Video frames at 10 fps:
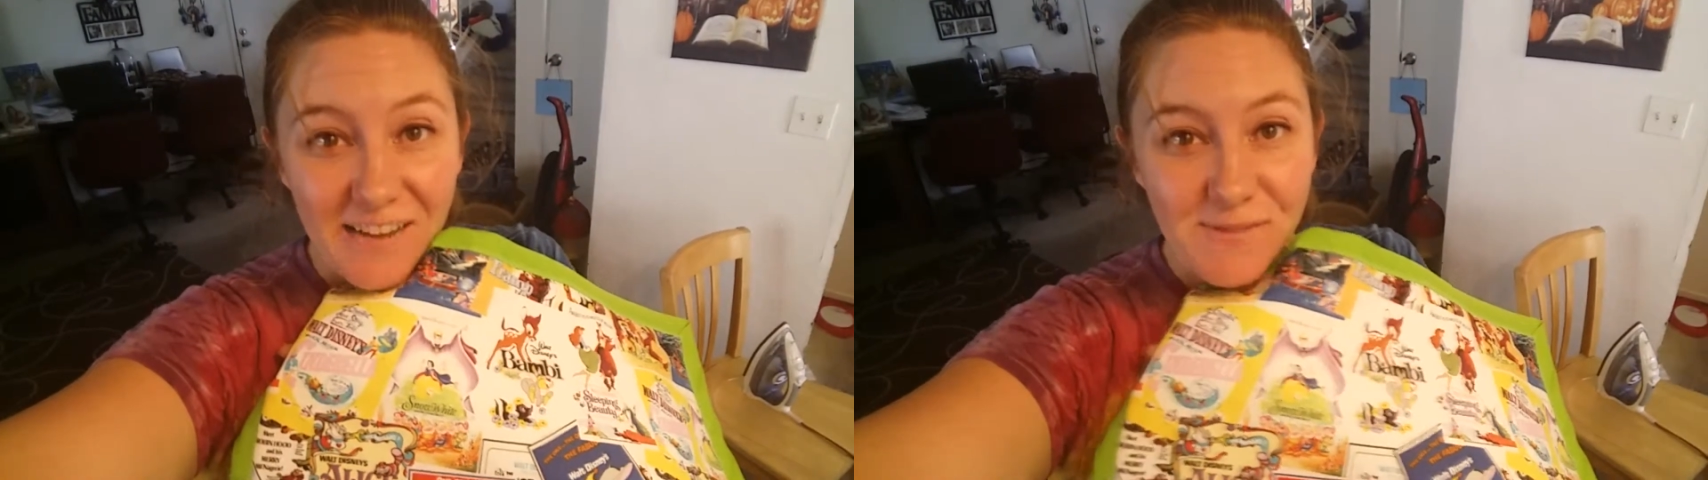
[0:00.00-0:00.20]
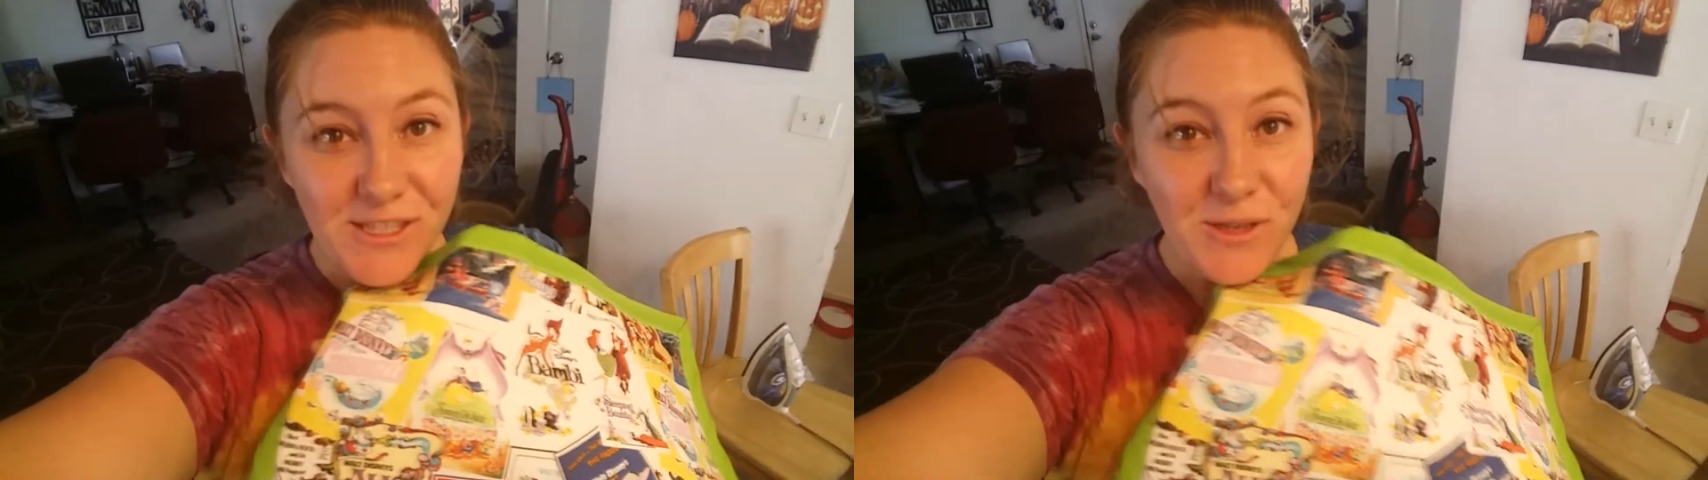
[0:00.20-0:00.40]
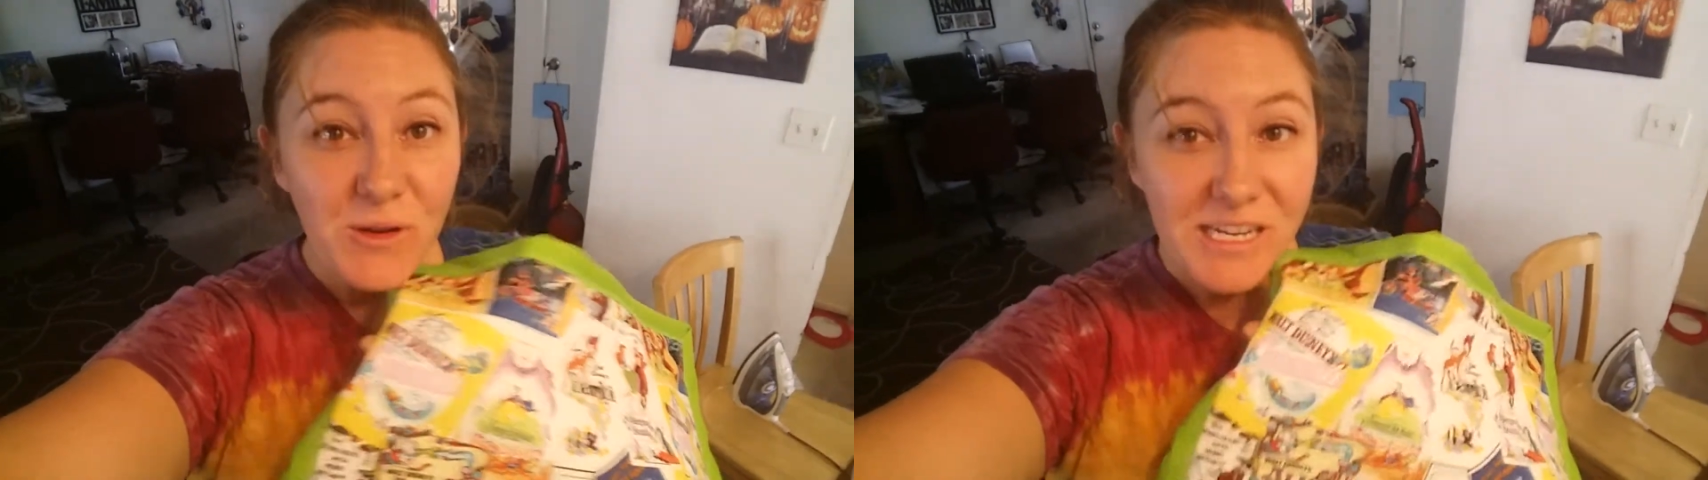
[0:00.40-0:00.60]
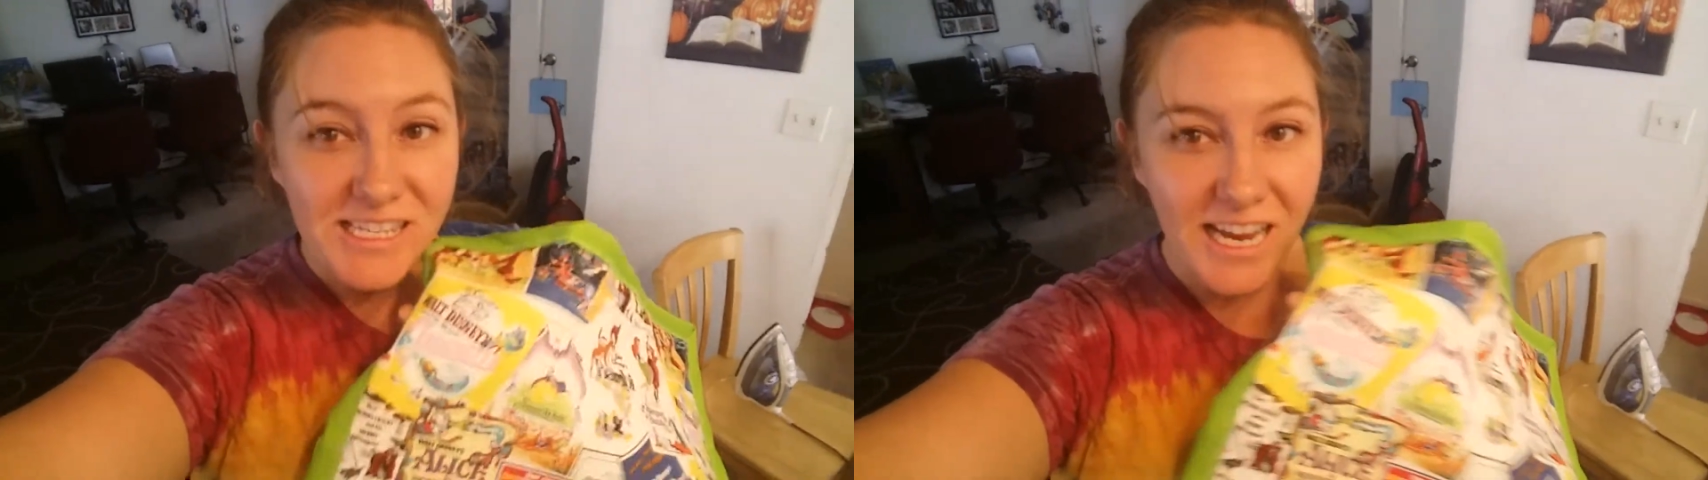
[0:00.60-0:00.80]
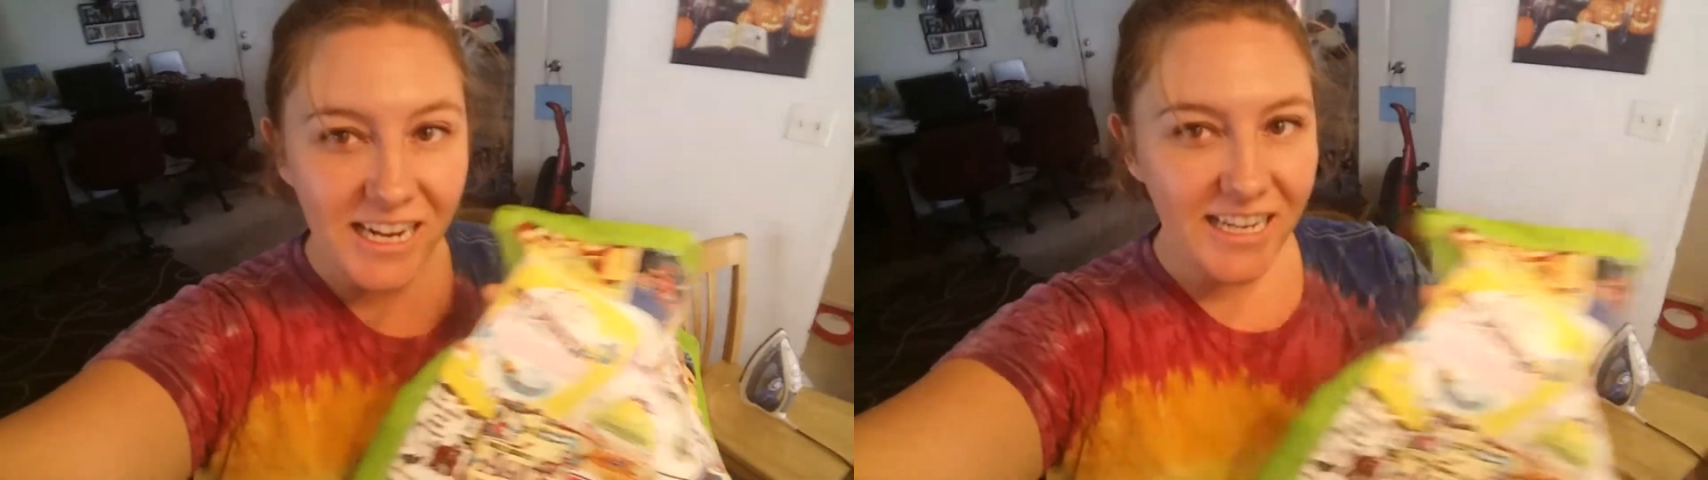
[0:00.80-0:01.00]
I'm so
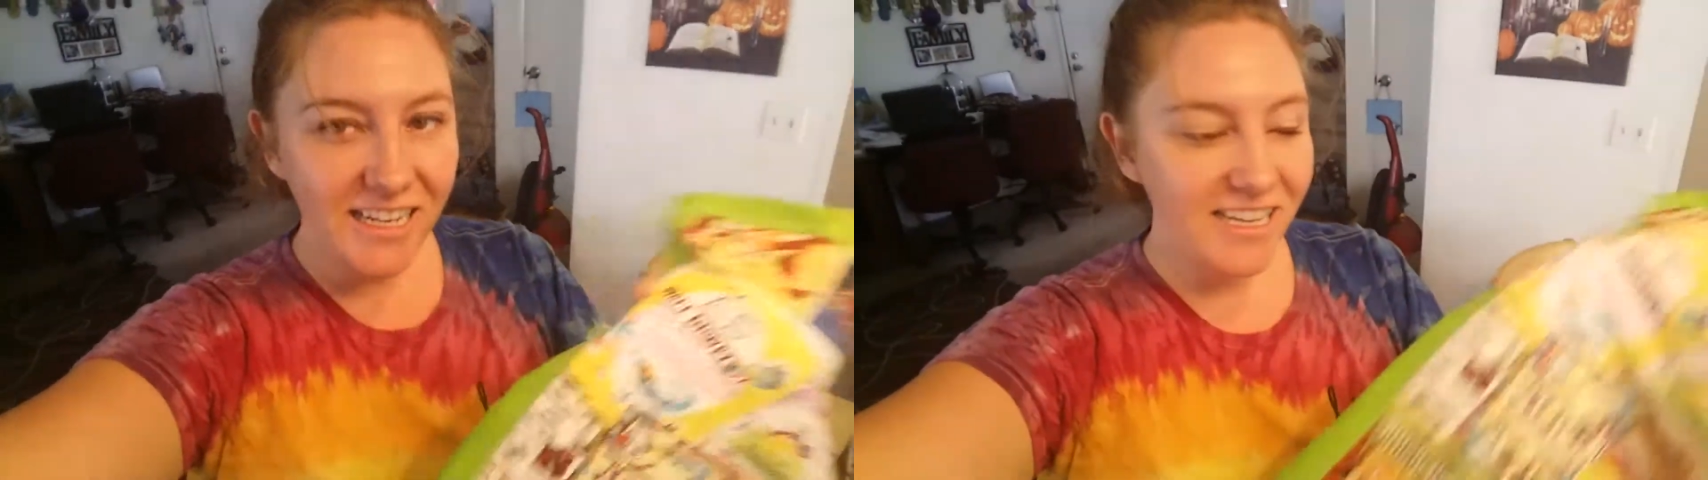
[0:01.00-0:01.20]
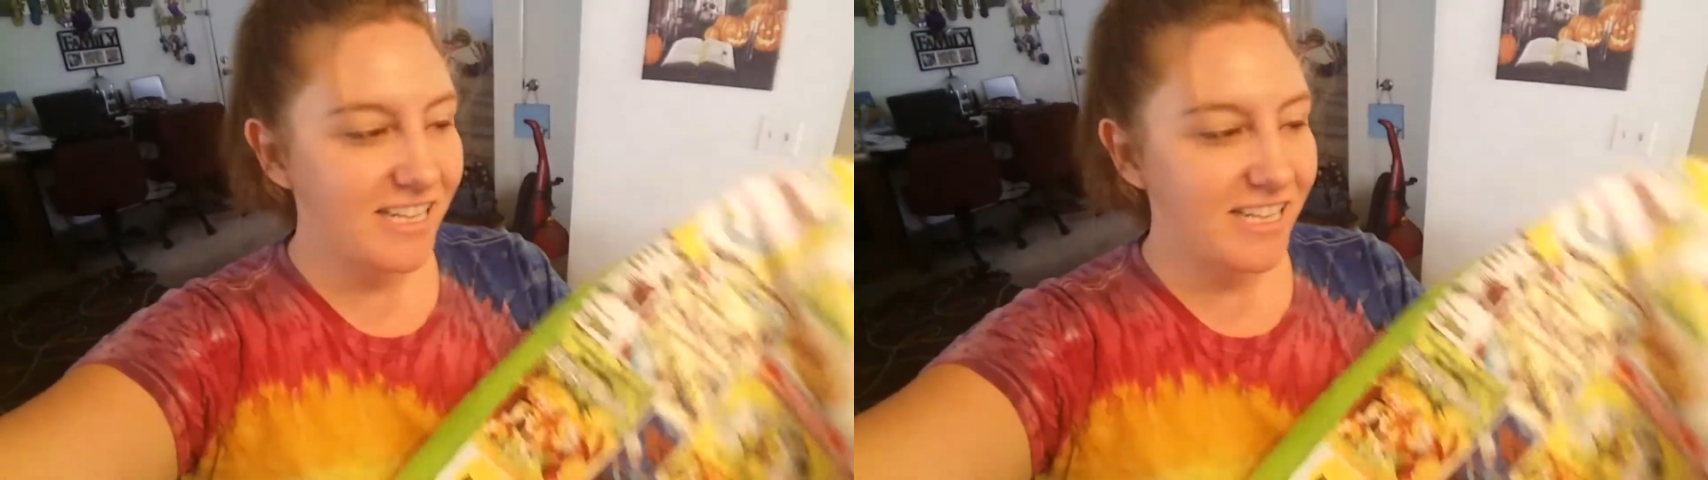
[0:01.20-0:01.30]
excited.